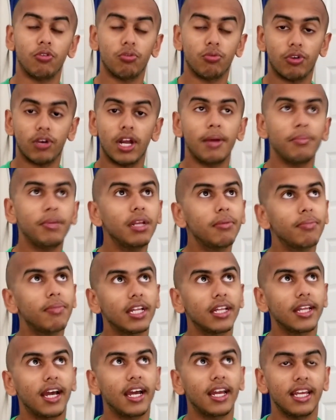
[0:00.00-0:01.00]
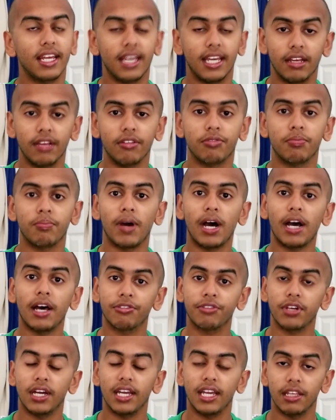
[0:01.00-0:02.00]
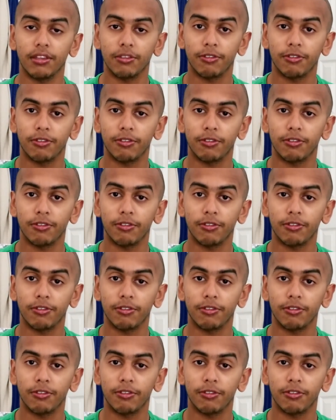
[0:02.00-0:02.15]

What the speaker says: What I mean by that is Mazda is